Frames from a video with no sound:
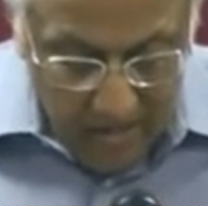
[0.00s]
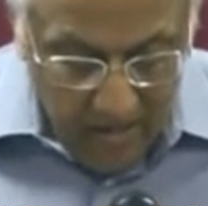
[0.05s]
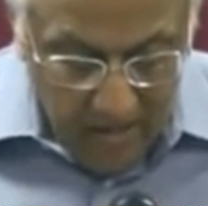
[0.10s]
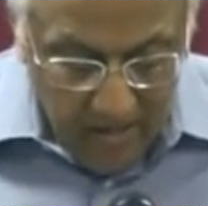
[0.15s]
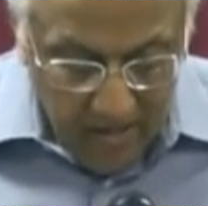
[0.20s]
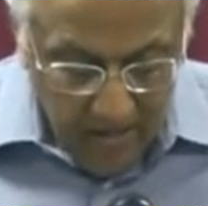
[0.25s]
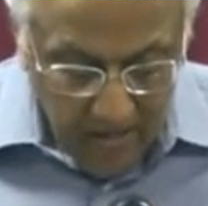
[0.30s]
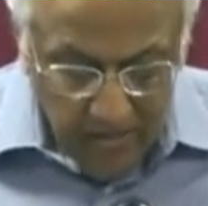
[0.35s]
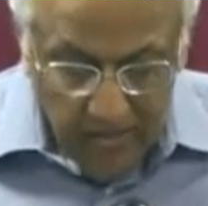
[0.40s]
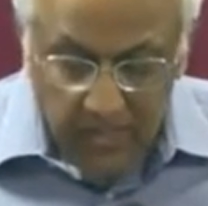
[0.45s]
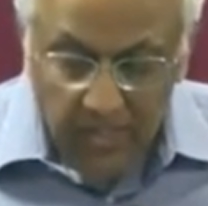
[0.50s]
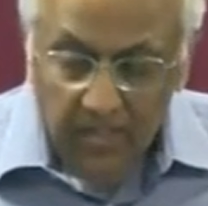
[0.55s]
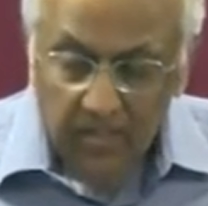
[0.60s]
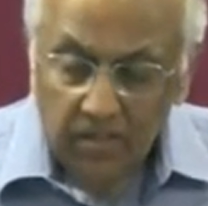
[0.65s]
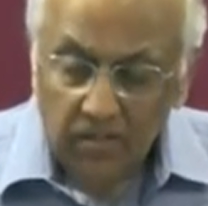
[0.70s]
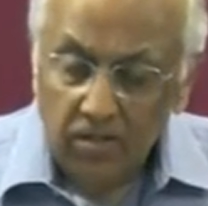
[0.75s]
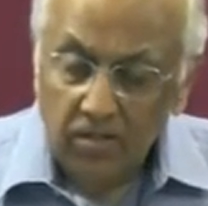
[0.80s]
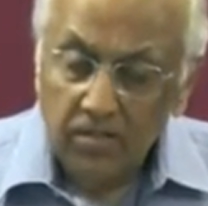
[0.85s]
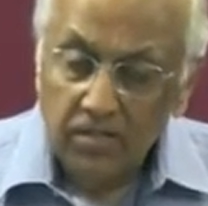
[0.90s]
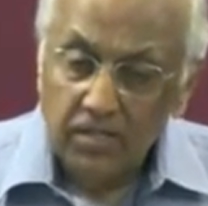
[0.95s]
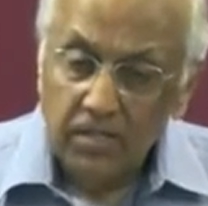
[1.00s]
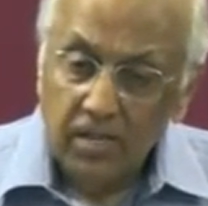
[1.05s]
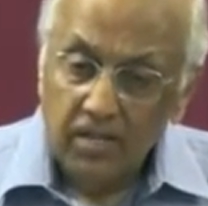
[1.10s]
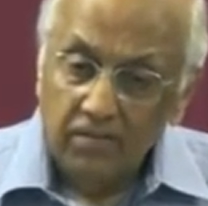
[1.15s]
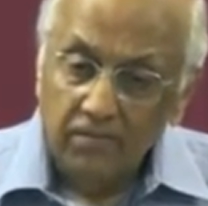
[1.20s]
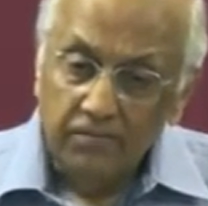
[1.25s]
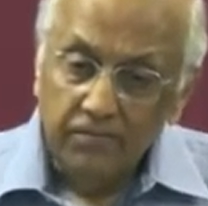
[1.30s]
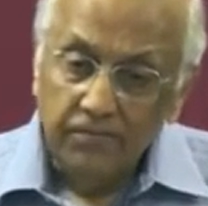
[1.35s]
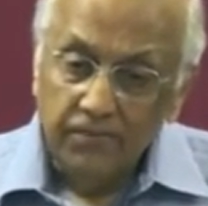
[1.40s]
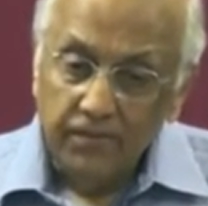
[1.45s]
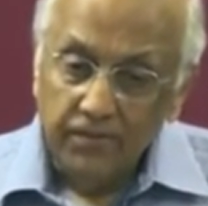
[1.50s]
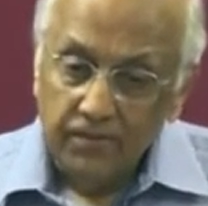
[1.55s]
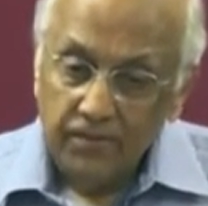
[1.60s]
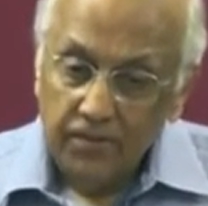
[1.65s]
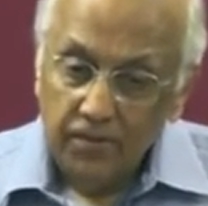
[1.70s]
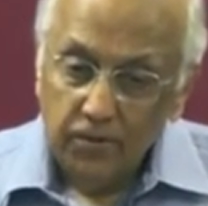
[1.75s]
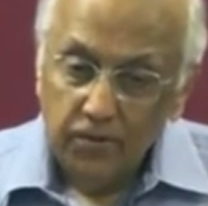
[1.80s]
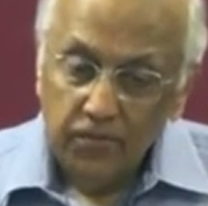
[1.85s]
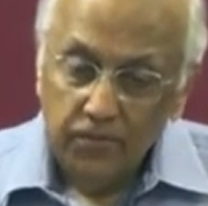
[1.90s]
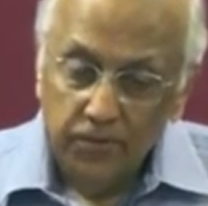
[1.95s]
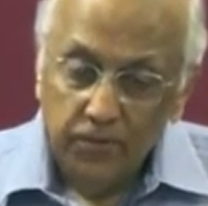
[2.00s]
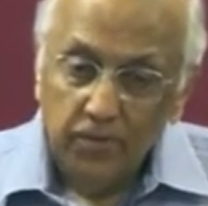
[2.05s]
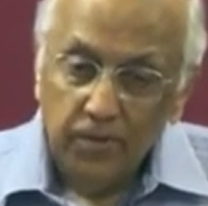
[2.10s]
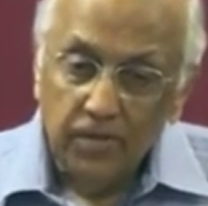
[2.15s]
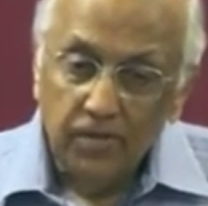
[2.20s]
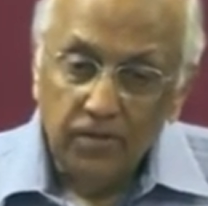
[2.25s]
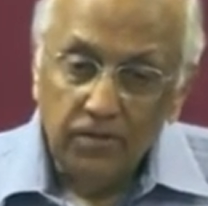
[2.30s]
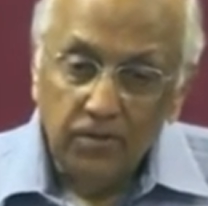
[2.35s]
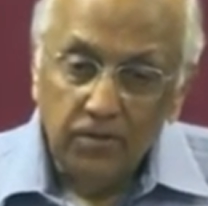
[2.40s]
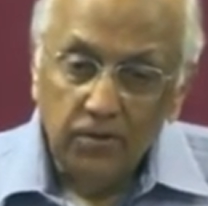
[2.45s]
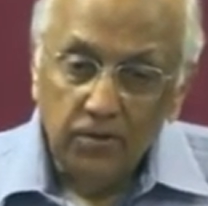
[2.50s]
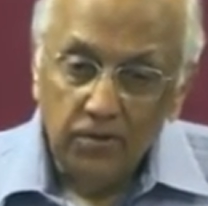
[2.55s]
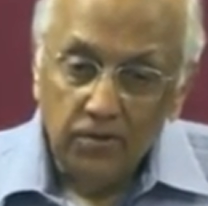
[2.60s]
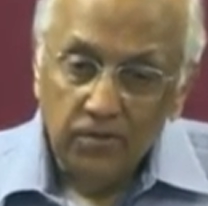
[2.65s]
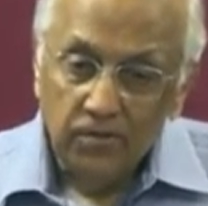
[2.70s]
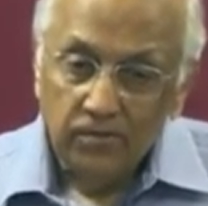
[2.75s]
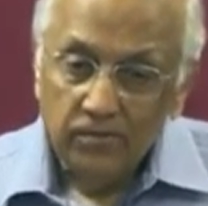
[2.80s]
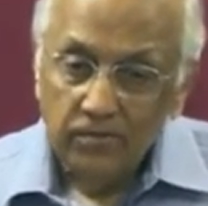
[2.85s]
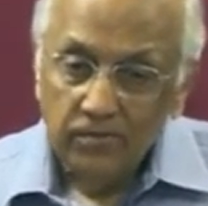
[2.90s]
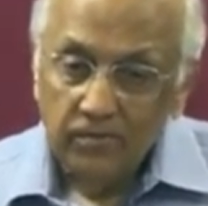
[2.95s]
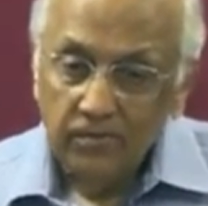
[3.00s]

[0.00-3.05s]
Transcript: And you see the Lord's love for, you know, if you want to know,